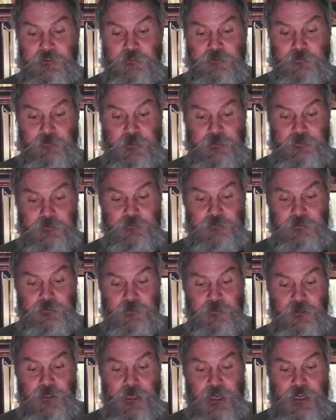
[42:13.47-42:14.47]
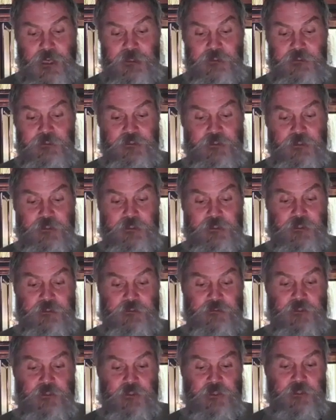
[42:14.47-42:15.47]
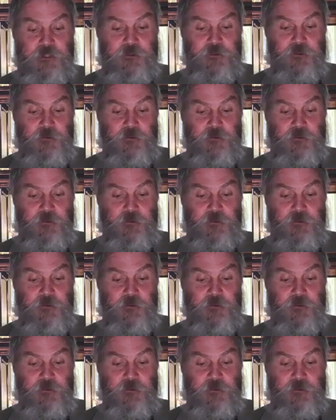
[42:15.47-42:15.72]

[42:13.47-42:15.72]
God says his messenger Elijah